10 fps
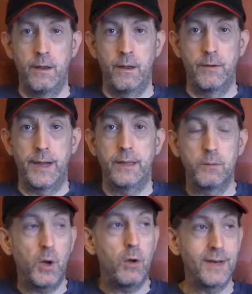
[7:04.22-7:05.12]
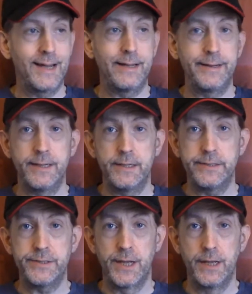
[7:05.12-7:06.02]
Right, the bottom line
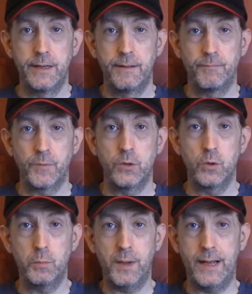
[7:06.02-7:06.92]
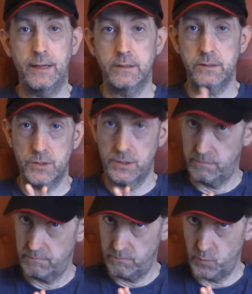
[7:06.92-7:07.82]
is, new pilots,
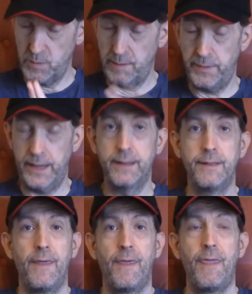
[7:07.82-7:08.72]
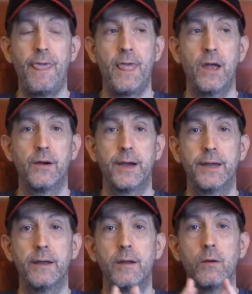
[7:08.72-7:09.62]
remember, right,
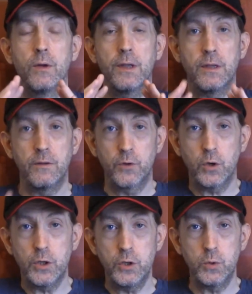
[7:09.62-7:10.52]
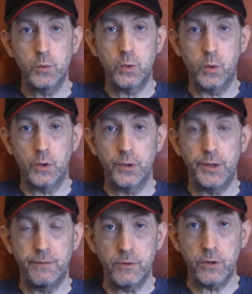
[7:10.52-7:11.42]
you've got your new quad,
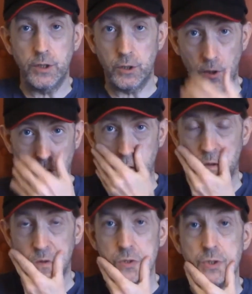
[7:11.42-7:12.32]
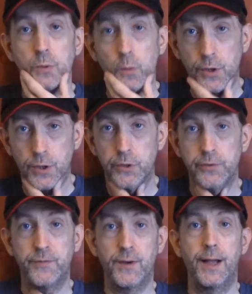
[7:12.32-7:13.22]
you've got your goggles, you want to go
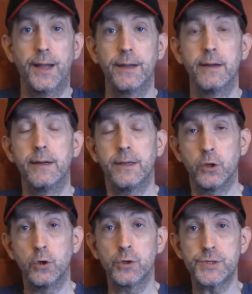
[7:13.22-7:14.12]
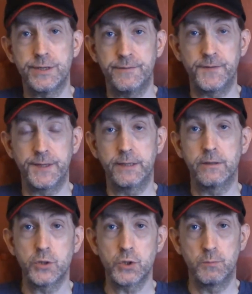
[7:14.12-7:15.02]
flying, you go to the field,
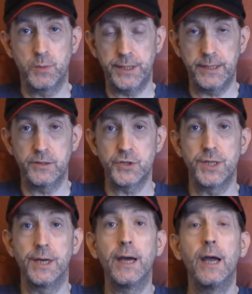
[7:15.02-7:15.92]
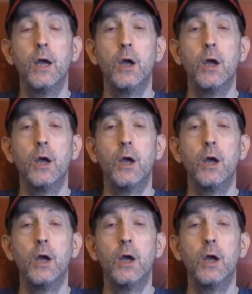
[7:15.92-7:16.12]
there's somebody else there.